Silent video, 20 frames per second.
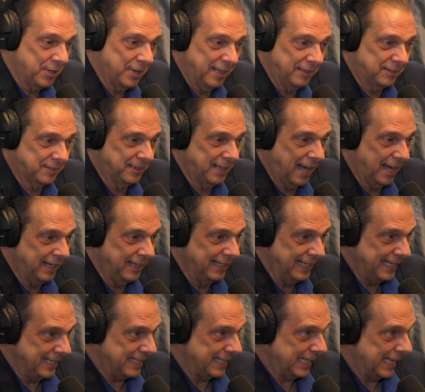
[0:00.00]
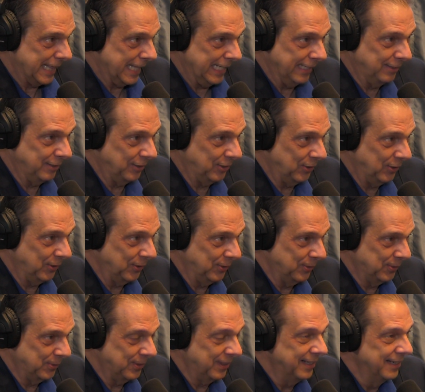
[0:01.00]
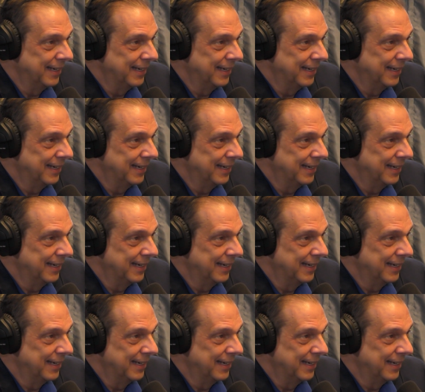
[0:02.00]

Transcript: That's not an easy thing to do.